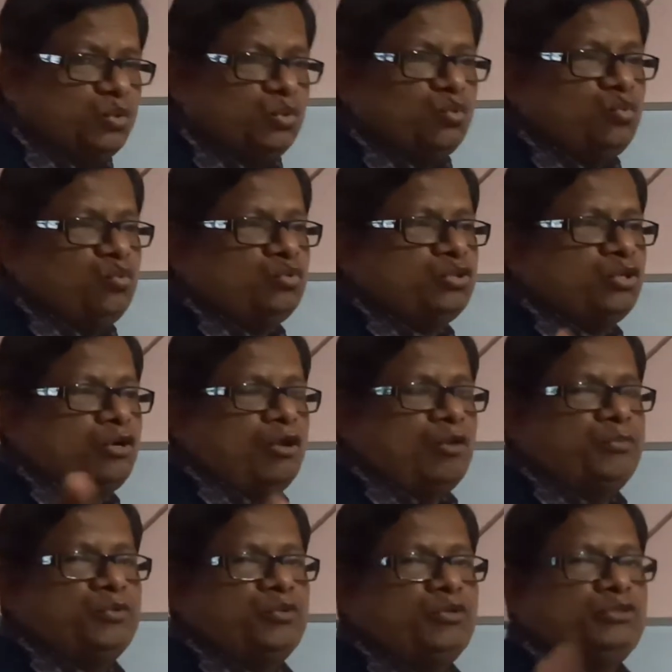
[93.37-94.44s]
2, so all of
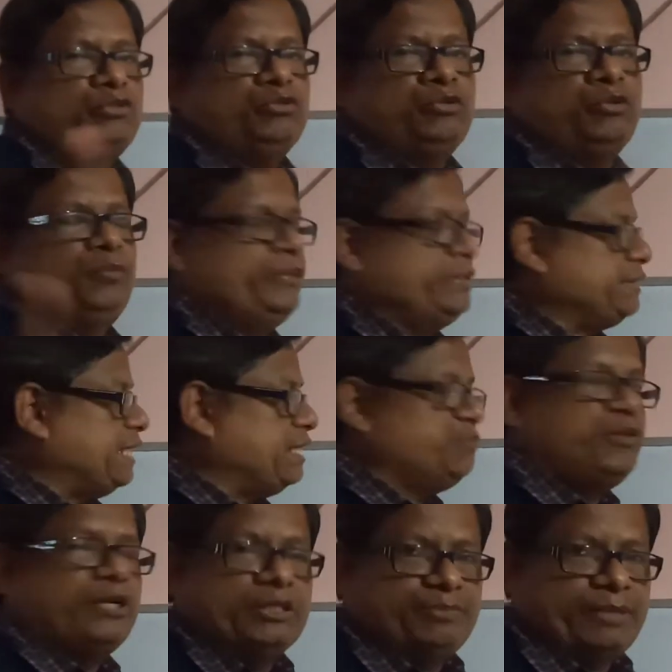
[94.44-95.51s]
you know this will be sin
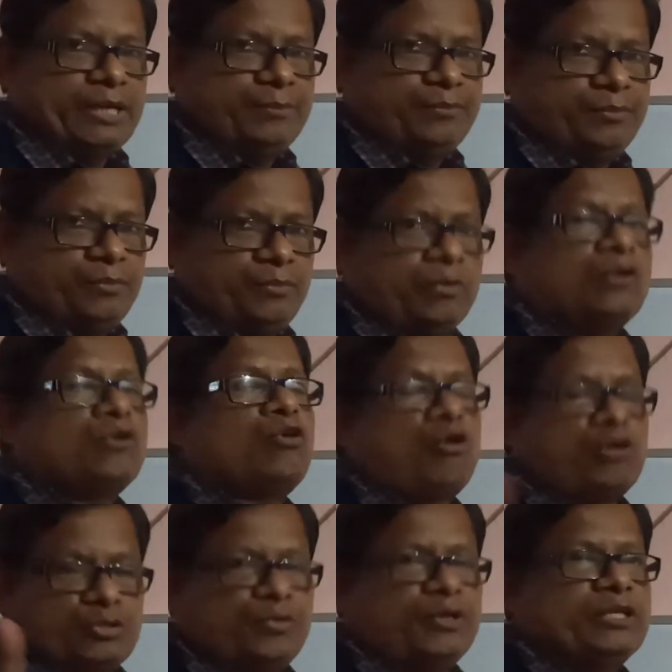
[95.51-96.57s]
45 or
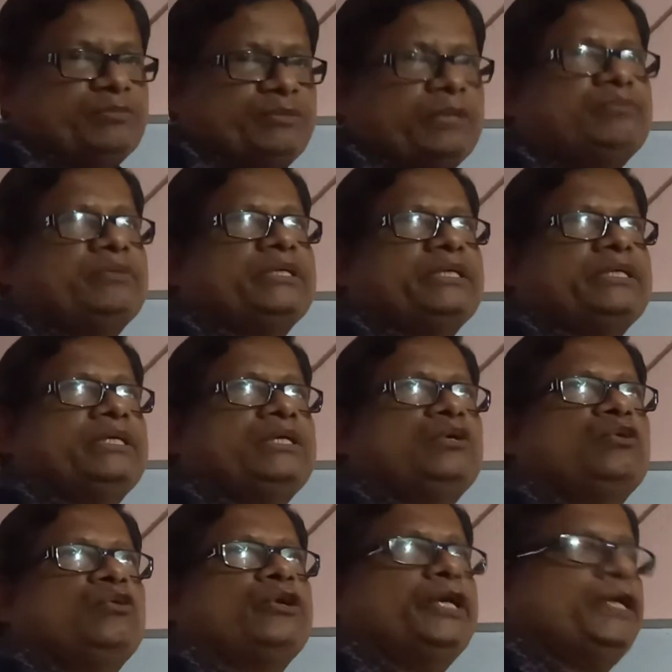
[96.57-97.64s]
cos 45 degree.
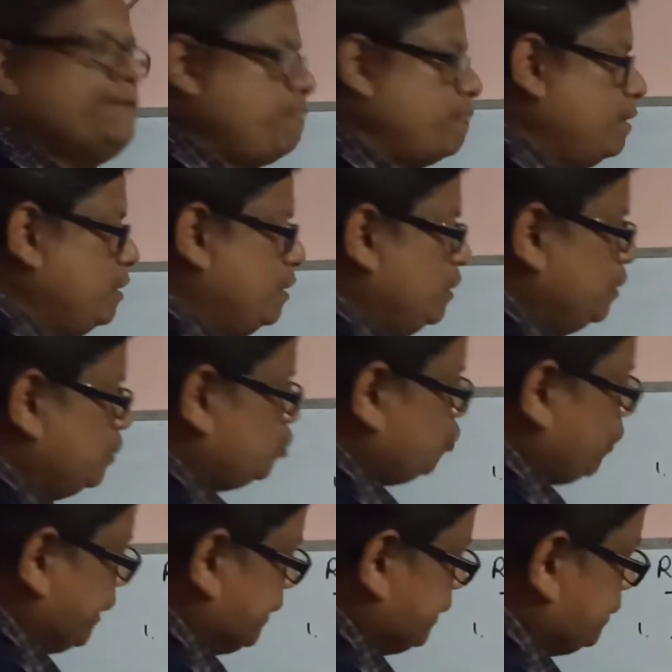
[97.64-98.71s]
Okay? So
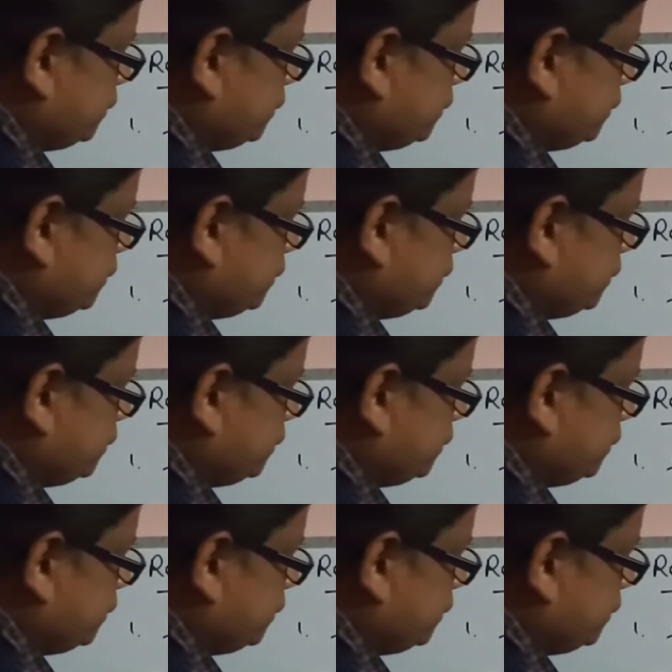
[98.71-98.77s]
write